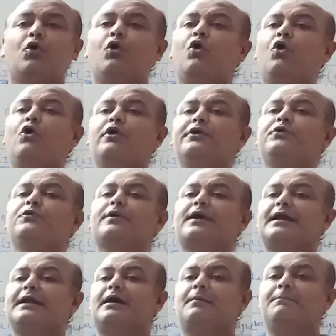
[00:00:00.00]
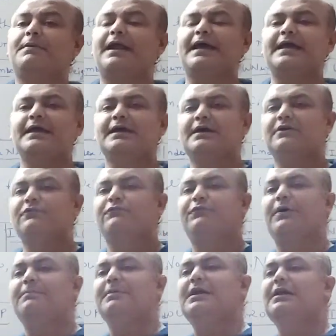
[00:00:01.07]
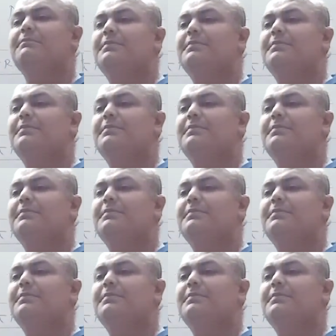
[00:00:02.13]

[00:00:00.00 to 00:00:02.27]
or you can apply family